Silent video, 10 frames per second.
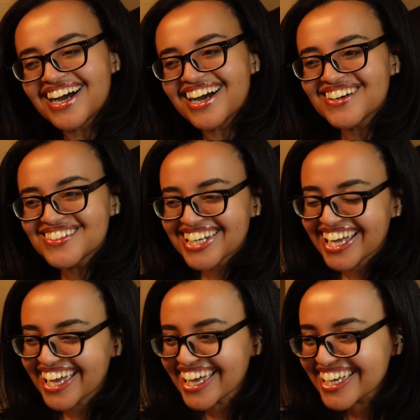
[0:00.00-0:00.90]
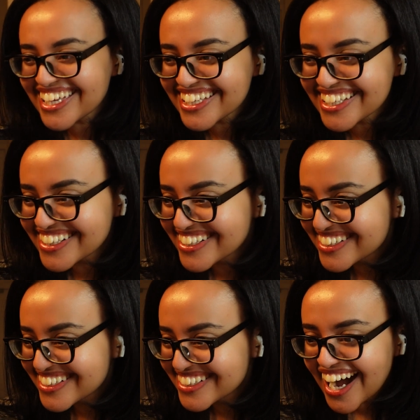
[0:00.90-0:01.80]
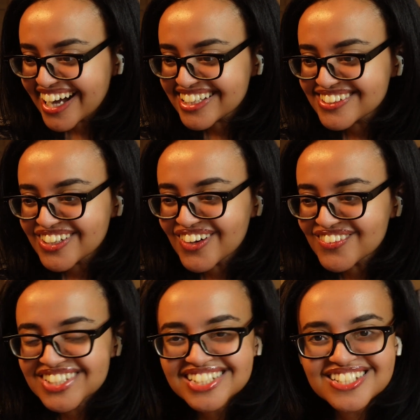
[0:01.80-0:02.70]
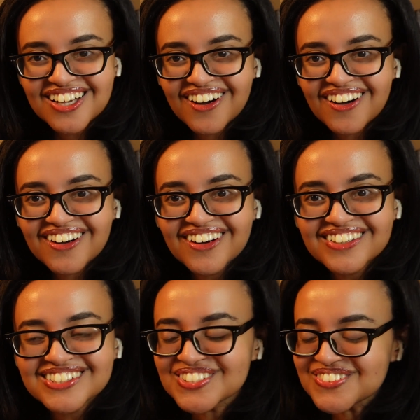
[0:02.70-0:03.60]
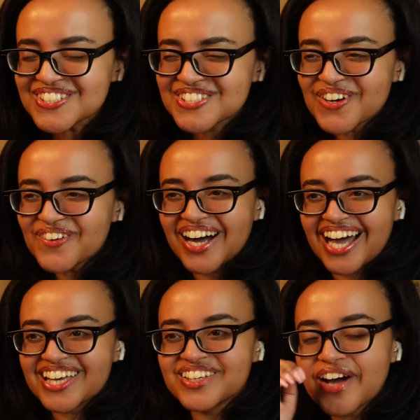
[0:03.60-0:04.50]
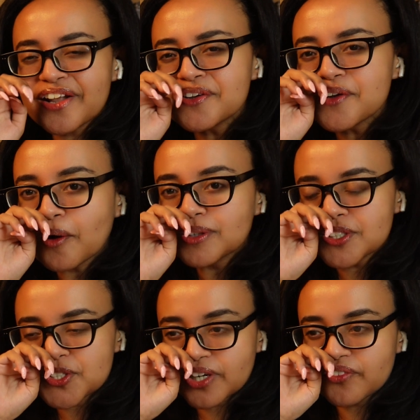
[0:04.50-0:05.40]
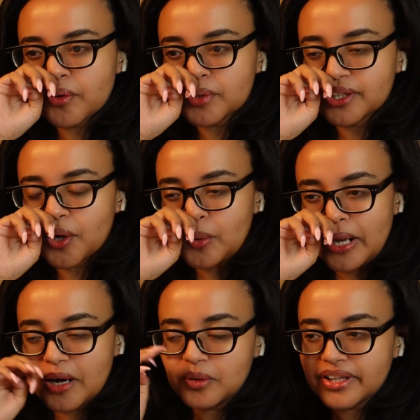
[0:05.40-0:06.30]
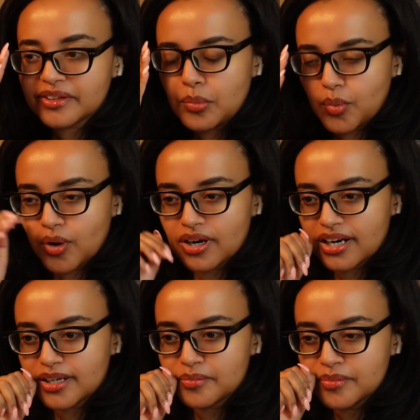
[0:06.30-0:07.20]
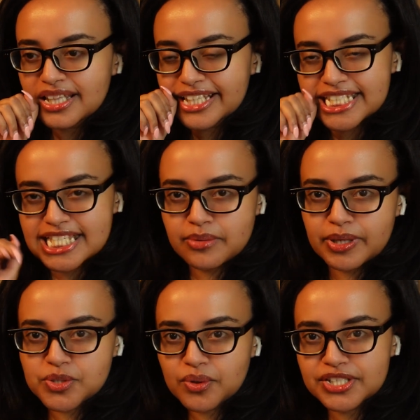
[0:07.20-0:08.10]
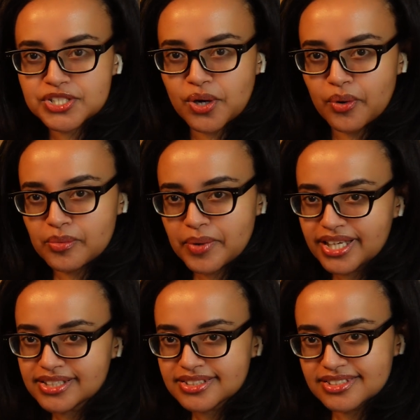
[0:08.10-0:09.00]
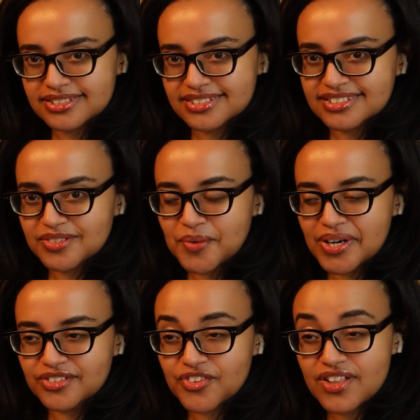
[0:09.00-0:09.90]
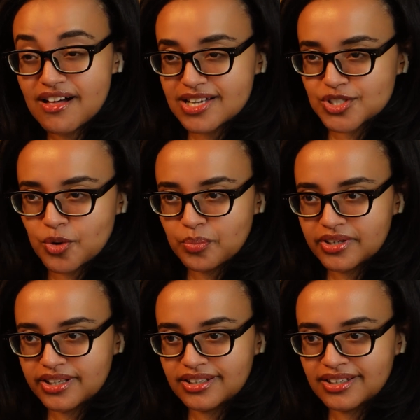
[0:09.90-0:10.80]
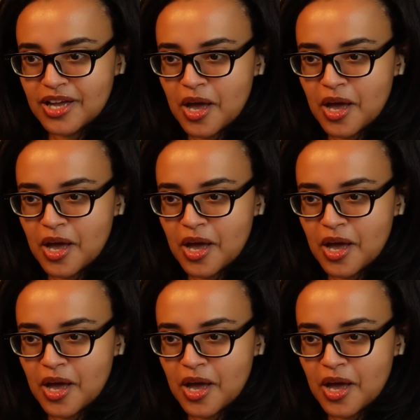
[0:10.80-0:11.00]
Okay, I love this song. This was so hype. I wasn't sure if they would go down like the more like sentimental, like slower paced one for the last opening.